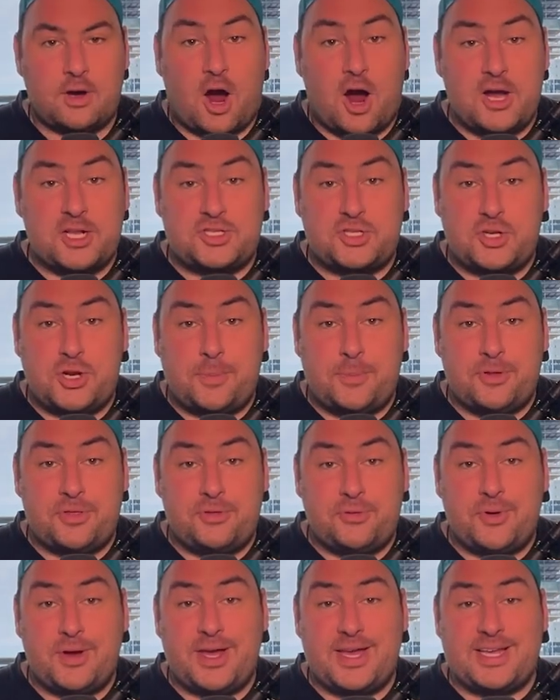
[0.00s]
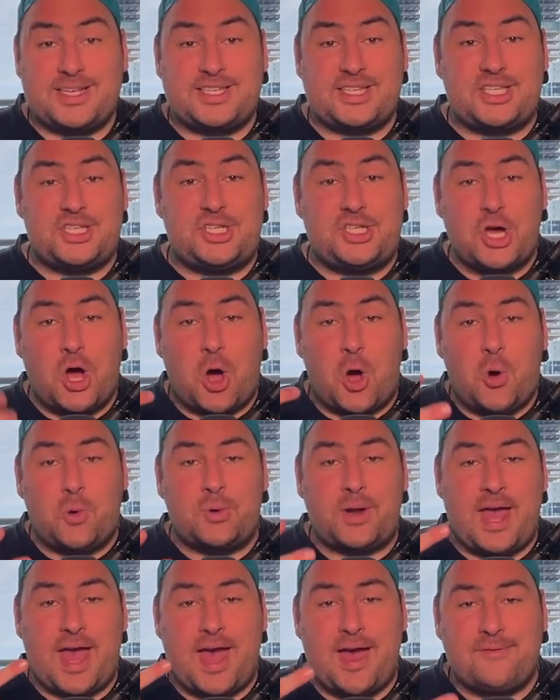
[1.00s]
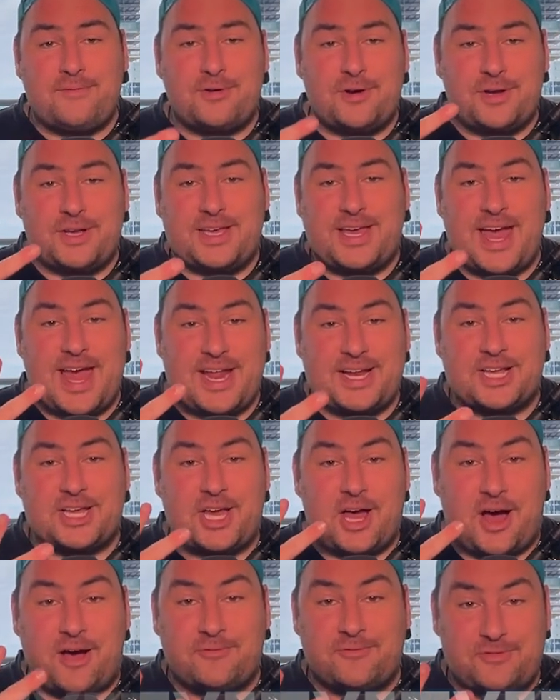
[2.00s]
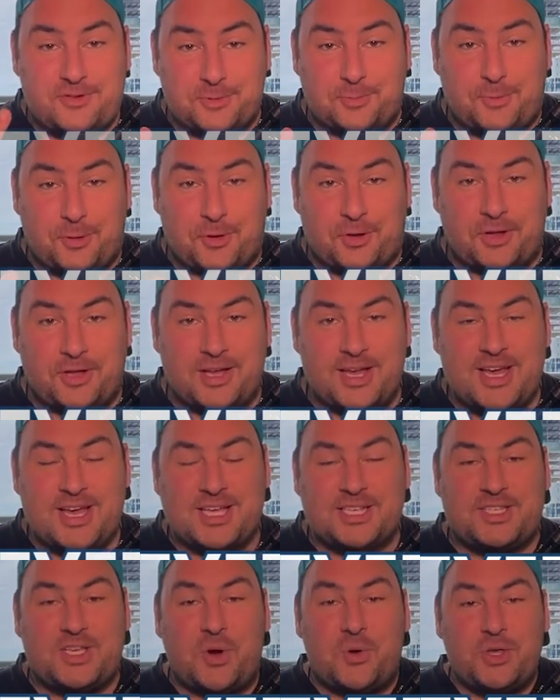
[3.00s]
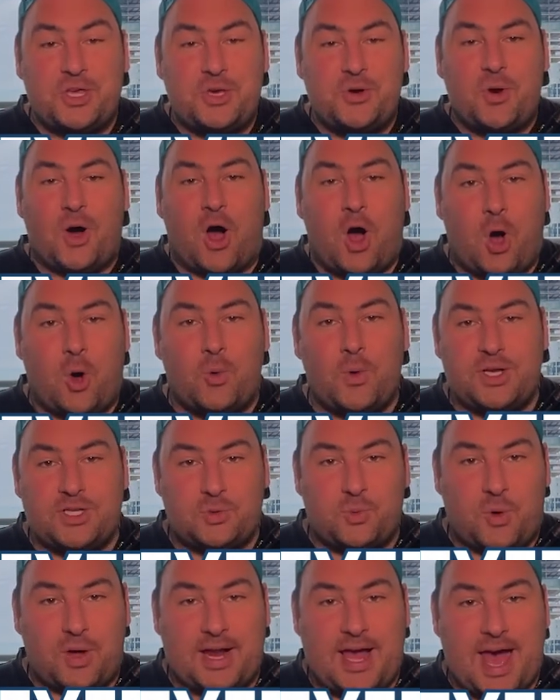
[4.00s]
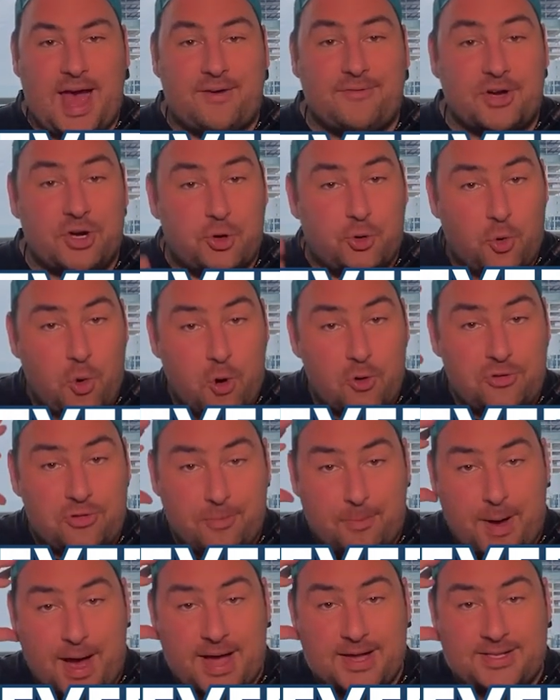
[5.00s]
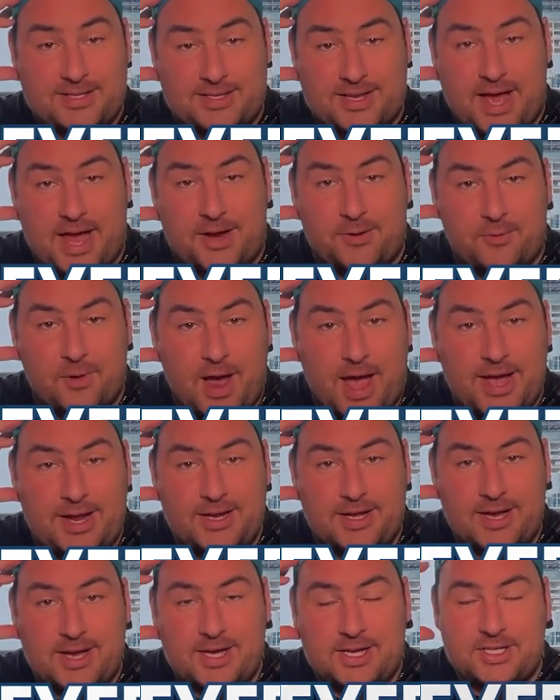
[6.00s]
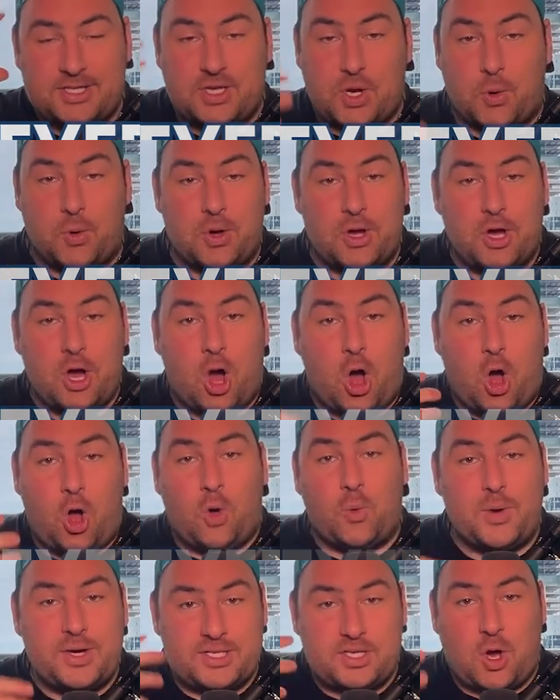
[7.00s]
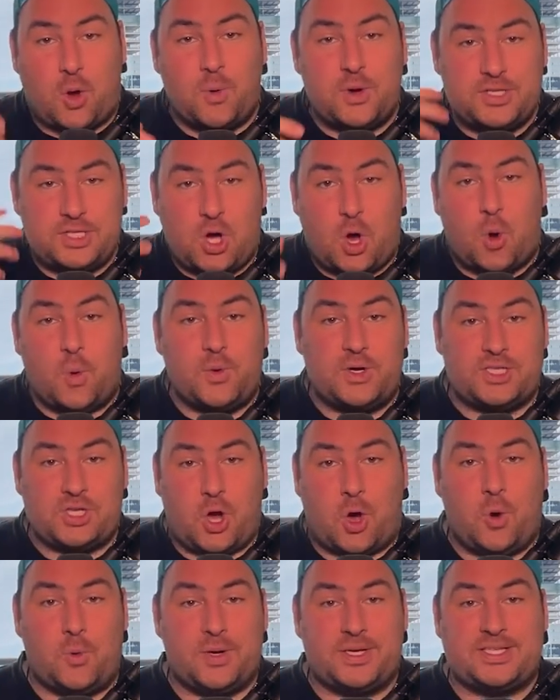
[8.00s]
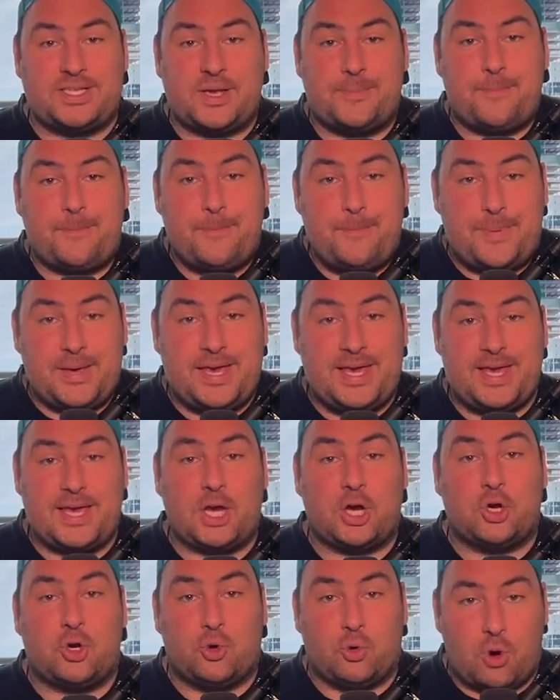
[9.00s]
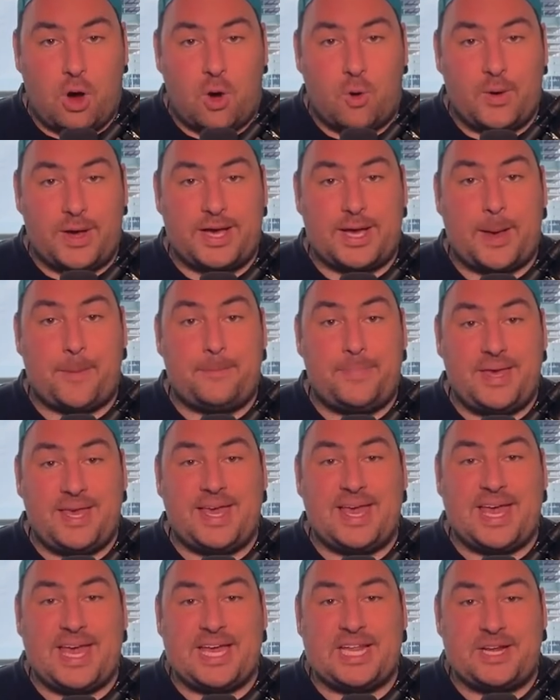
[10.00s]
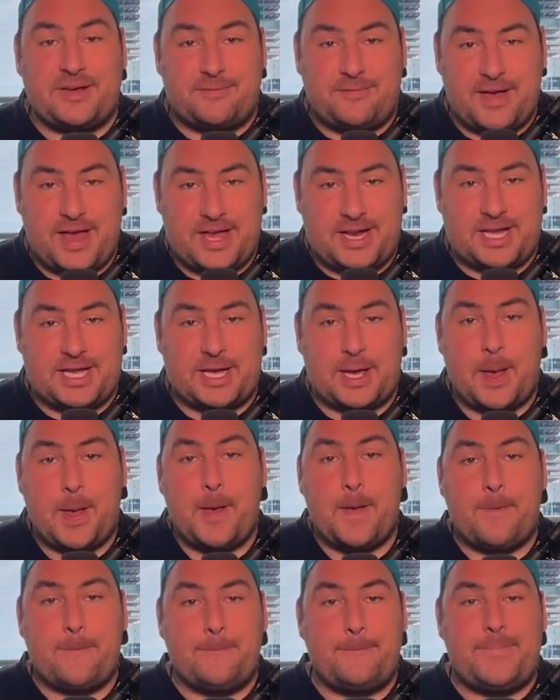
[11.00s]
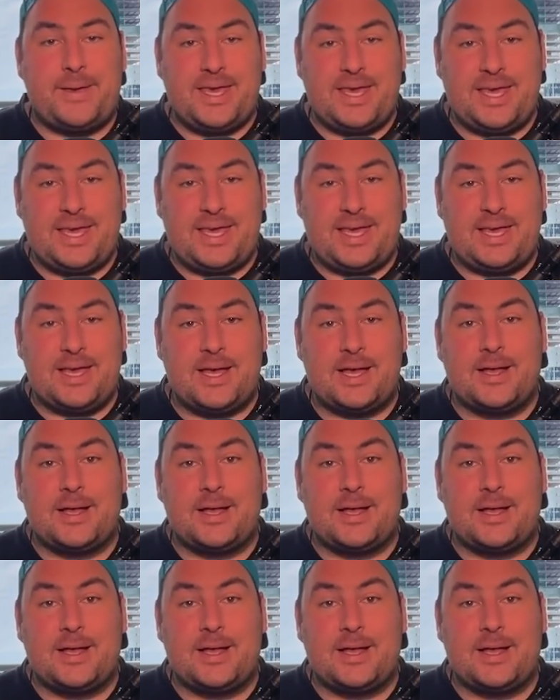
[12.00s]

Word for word: All right, so number three is don't ever get comfortable. So you always want to have a growth mindset, right? So always, always, always, always be growing, be innovating, be